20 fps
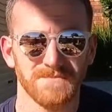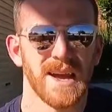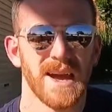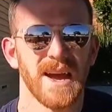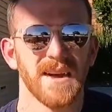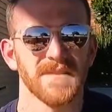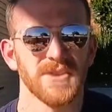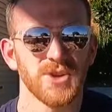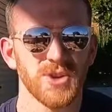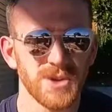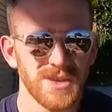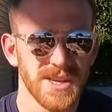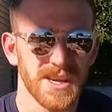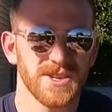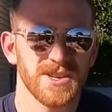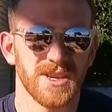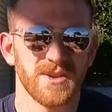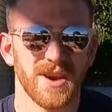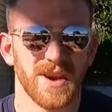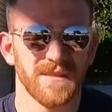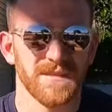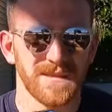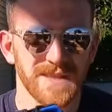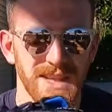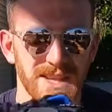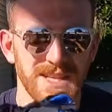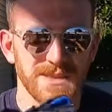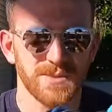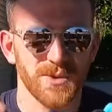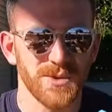and the shoe is actually quite
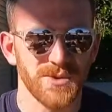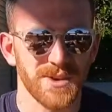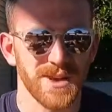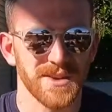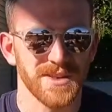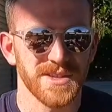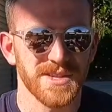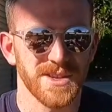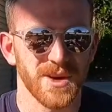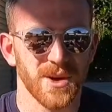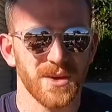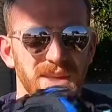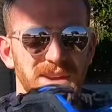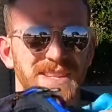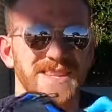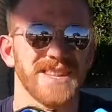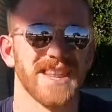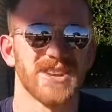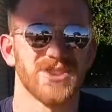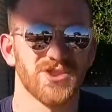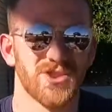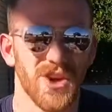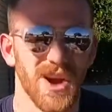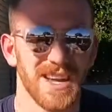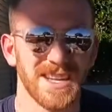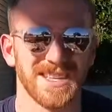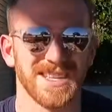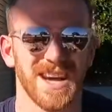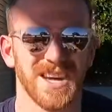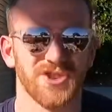flexible throughout the sole thanks to that
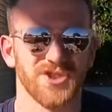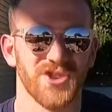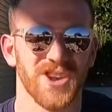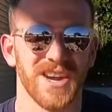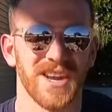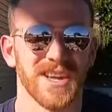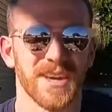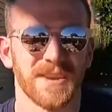Tri-Star tread.